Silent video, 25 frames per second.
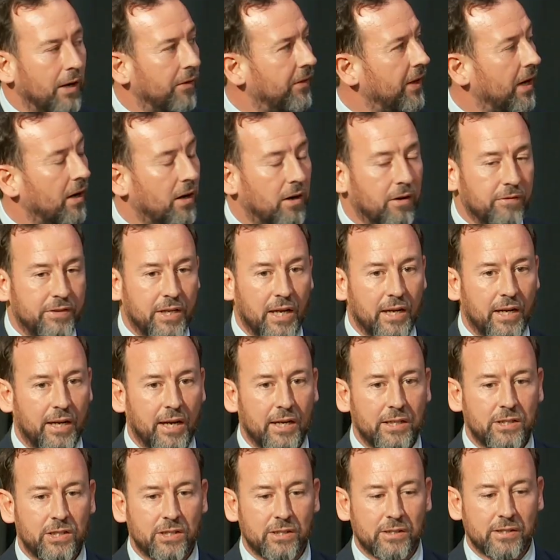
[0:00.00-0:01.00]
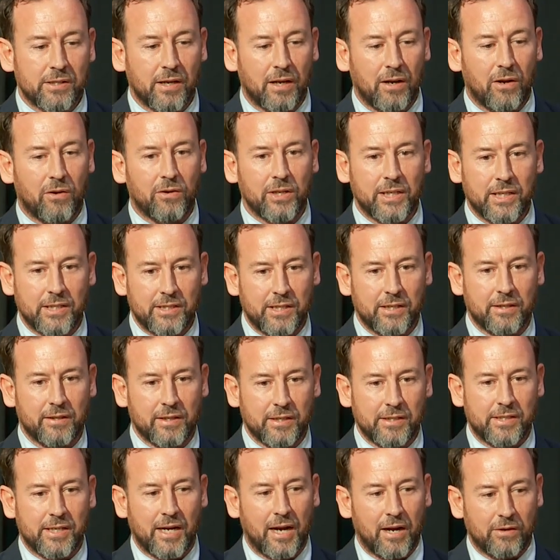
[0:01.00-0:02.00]
know, the art of delegation is a lot easier than
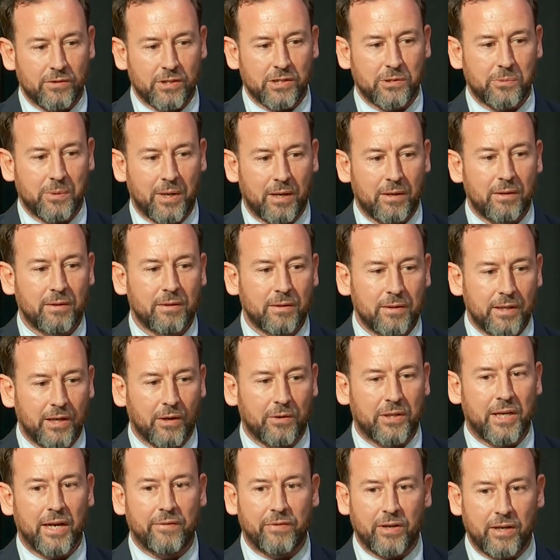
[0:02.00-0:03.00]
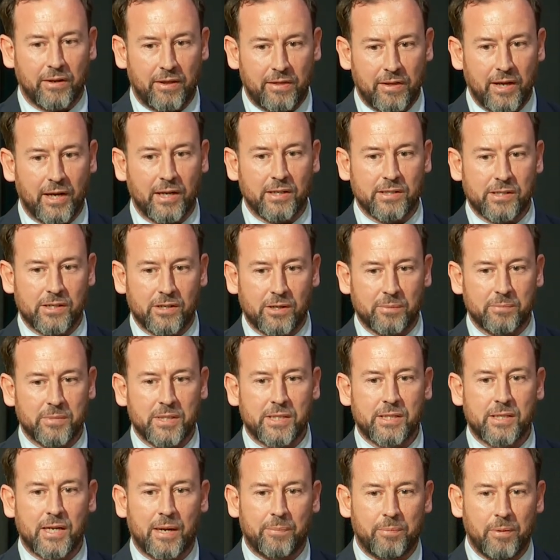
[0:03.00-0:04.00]
it sounds as well. You know, giving things up and
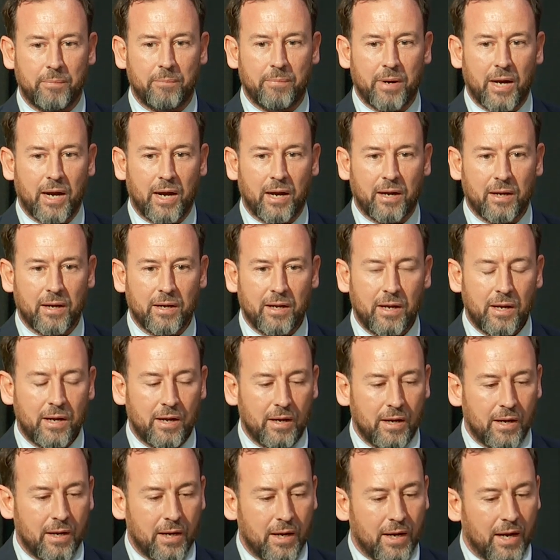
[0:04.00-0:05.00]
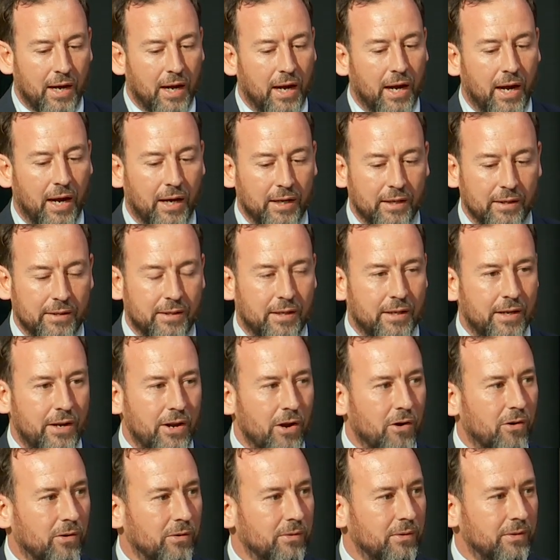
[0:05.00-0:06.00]
stepping back and
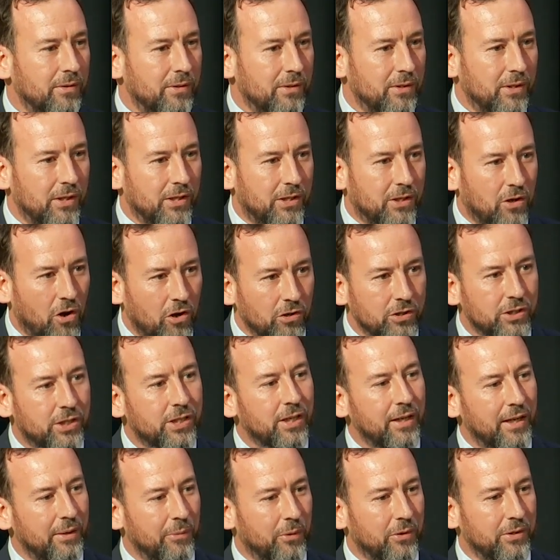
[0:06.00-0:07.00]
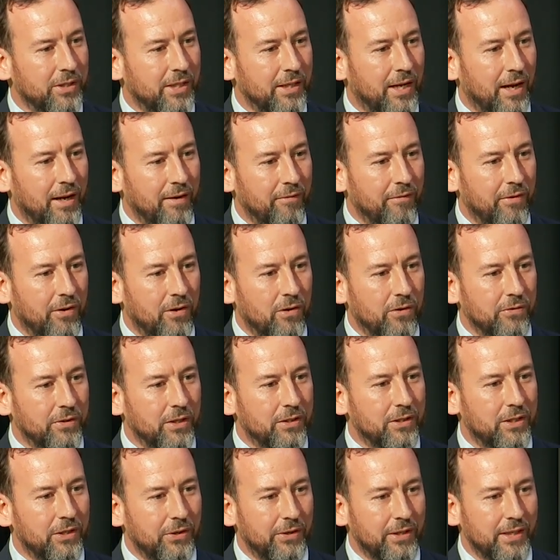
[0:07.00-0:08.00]
not constantly want to get involved
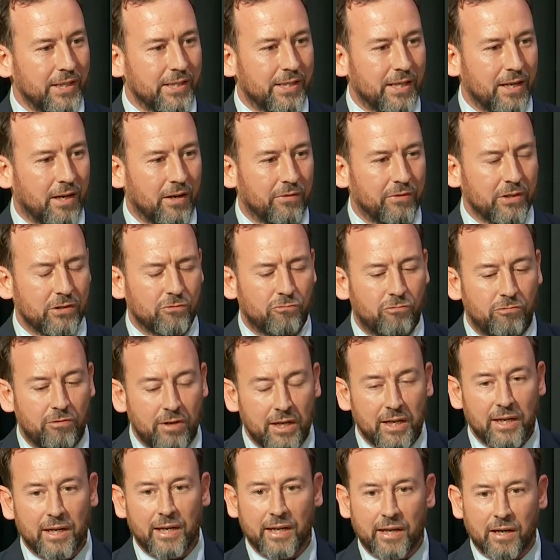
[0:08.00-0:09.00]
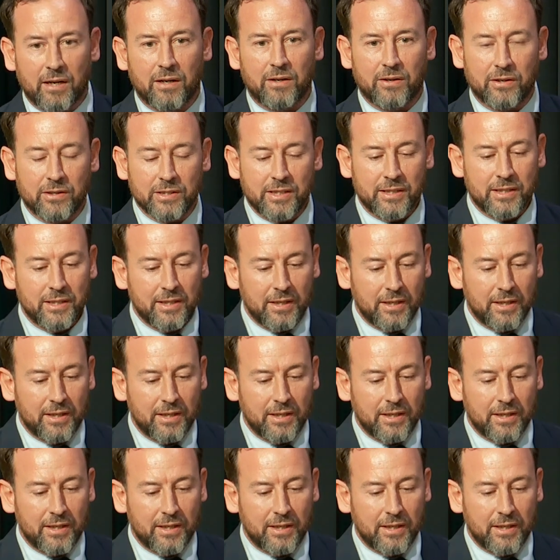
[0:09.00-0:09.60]
and do it yourself is really hard.